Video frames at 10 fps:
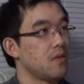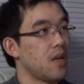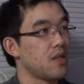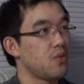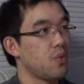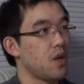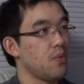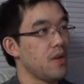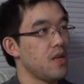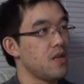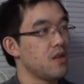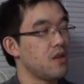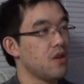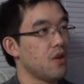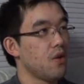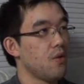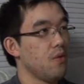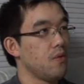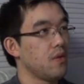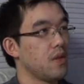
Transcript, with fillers: That's where we need to go.